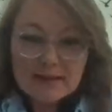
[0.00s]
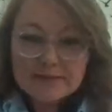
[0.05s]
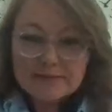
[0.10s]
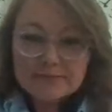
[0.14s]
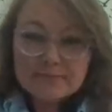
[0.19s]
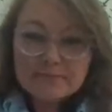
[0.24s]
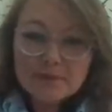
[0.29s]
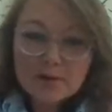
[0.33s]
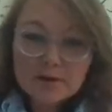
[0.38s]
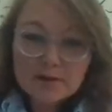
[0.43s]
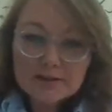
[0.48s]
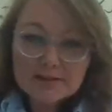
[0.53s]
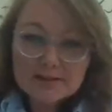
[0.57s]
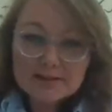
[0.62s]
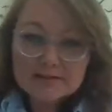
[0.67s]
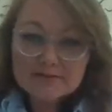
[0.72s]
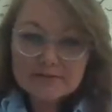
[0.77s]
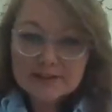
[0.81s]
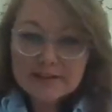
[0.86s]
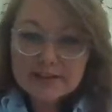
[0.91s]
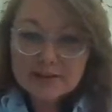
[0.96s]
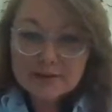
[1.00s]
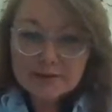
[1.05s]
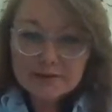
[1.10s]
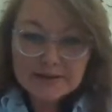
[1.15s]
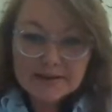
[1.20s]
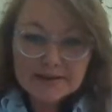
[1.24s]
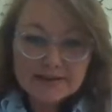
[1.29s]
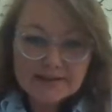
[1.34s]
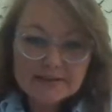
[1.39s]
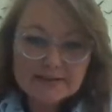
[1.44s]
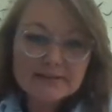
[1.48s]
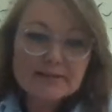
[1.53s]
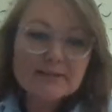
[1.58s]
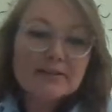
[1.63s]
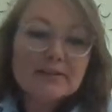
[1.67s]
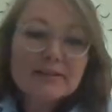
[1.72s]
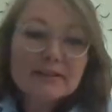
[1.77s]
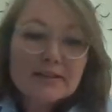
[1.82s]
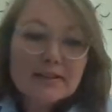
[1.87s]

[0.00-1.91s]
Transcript: I've got a little video here.